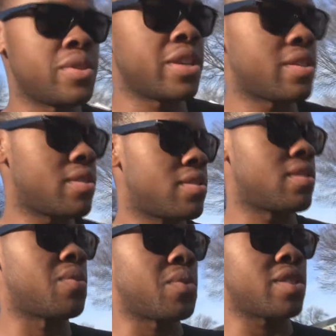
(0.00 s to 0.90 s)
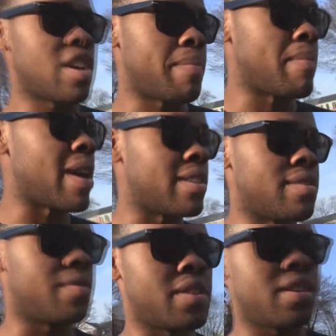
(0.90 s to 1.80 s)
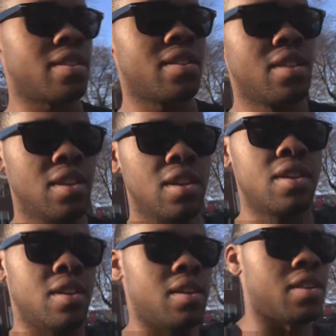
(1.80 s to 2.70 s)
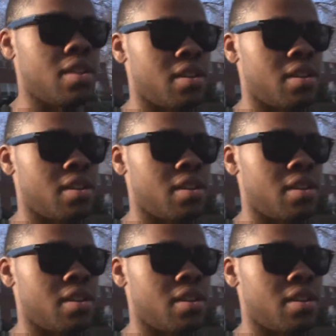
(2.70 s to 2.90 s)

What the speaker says: who knows when that's gonna be, we will